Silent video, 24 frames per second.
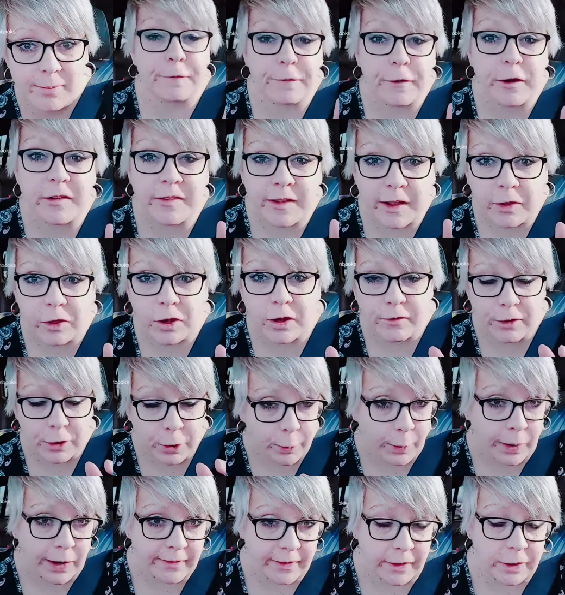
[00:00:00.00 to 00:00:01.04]
The first section of your
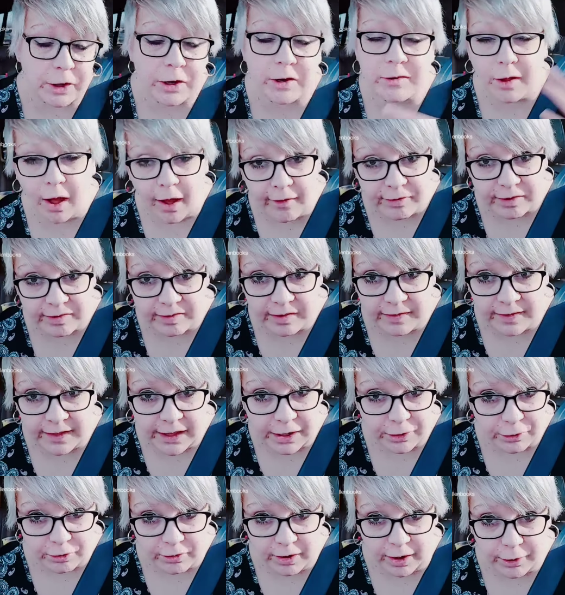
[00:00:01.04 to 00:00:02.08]
query letter is obviously the
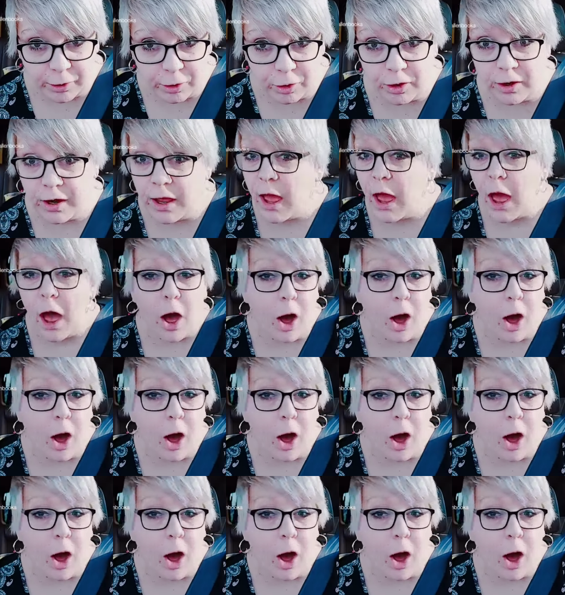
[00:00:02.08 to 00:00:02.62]
introduction.